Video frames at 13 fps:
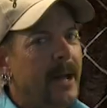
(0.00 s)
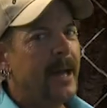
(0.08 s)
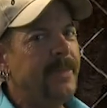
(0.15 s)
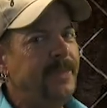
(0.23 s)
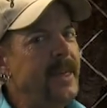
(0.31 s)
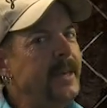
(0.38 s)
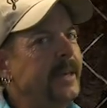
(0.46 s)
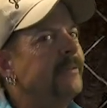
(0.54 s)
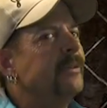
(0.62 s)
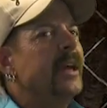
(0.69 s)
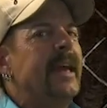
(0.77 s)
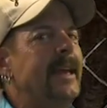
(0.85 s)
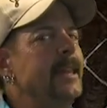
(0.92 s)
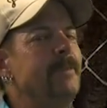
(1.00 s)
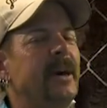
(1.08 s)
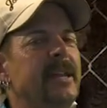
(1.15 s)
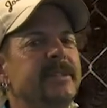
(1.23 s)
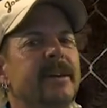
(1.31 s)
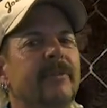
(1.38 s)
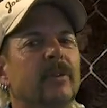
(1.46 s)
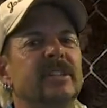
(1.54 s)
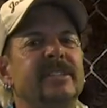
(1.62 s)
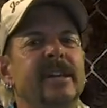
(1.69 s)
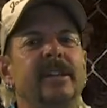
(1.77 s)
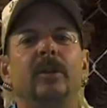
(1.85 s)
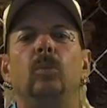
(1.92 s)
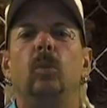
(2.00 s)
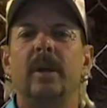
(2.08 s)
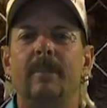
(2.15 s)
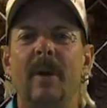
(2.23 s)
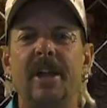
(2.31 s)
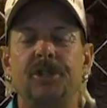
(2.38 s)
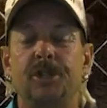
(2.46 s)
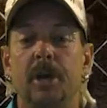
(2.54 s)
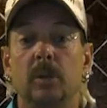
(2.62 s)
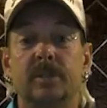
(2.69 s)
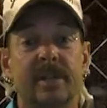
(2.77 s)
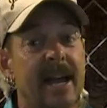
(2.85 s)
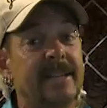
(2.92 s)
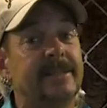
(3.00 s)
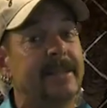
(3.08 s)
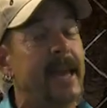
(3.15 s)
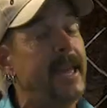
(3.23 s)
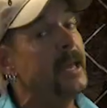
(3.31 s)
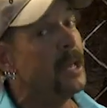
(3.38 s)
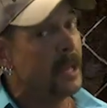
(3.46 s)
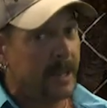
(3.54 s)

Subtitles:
I think if anybody's ever attended one of my shows, I say,